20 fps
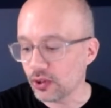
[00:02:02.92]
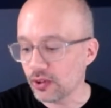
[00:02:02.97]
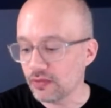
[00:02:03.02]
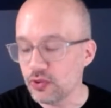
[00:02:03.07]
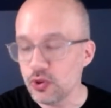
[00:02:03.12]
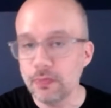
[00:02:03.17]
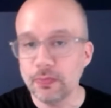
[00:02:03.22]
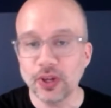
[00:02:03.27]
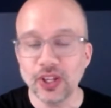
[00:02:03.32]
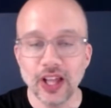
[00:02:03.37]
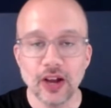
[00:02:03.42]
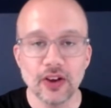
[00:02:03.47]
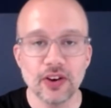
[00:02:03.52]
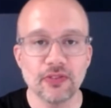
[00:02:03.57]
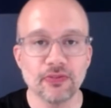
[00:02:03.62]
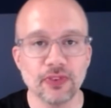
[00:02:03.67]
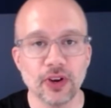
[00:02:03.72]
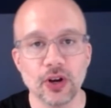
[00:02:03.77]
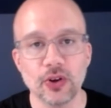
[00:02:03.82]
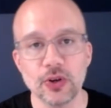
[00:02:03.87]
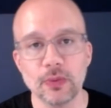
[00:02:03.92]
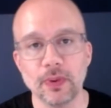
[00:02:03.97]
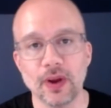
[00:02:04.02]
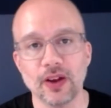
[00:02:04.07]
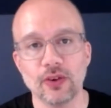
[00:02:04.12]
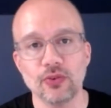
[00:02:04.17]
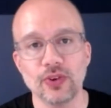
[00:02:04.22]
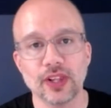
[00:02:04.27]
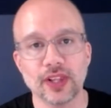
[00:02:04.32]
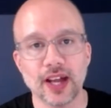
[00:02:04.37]
If you pull out your phone, you
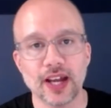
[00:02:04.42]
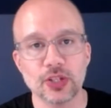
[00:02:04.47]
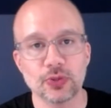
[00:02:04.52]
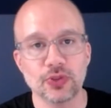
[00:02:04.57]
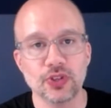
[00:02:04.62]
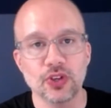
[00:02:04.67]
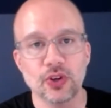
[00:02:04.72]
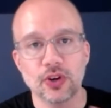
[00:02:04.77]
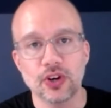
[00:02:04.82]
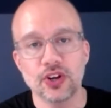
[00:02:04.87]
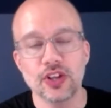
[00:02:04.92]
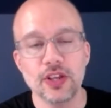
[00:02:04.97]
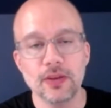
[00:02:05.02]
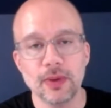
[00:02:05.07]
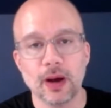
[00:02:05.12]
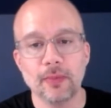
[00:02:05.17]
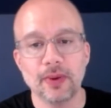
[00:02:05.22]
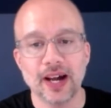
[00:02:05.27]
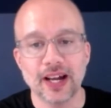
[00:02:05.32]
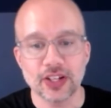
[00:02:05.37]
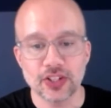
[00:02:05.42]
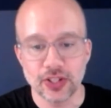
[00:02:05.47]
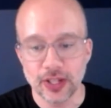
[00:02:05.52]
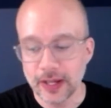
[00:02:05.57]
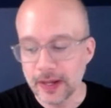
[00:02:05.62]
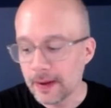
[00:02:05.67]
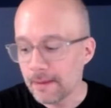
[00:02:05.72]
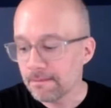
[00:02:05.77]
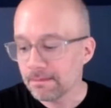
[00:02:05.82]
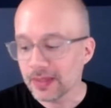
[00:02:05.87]
probably realize when you go to your email box,
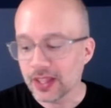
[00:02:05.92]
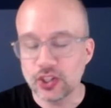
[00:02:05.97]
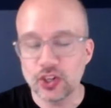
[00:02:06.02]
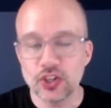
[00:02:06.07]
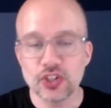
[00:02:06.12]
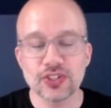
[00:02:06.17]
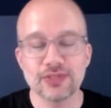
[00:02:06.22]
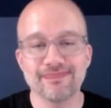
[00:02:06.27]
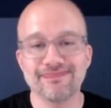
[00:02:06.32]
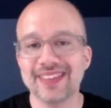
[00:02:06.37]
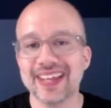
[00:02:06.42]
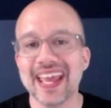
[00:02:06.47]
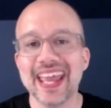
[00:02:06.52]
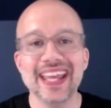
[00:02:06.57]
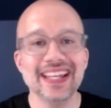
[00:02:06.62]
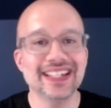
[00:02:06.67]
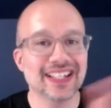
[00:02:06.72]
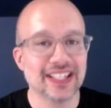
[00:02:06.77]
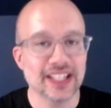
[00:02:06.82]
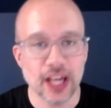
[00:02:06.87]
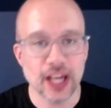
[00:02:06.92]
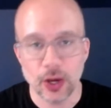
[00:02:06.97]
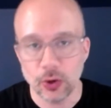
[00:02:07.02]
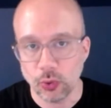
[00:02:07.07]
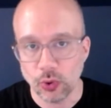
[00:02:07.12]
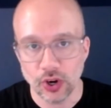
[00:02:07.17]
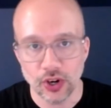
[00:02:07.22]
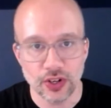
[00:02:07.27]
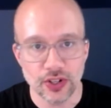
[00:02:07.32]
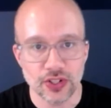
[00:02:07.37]
there's 8 to 10
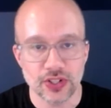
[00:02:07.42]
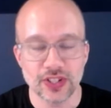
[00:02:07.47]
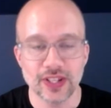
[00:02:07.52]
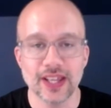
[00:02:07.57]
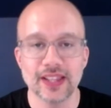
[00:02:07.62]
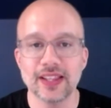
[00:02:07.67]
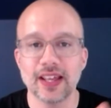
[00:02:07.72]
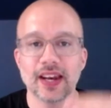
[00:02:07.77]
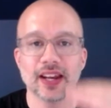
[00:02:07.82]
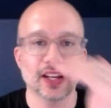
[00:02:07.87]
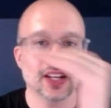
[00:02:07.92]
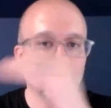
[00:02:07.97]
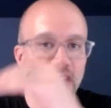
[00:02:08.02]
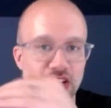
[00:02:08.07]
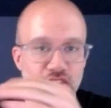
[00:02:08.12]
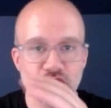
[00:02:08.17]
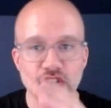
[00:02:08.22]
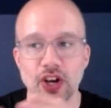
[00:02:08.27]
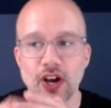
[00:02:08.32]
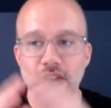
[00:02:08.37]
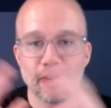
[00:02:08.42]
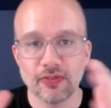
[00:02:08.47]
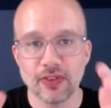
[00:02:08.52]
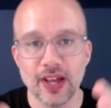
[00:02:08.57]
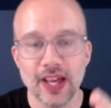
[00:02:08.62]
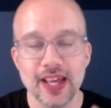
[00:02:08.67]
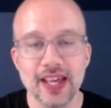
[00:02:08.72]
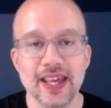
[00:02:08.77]
words, and then it cuts off.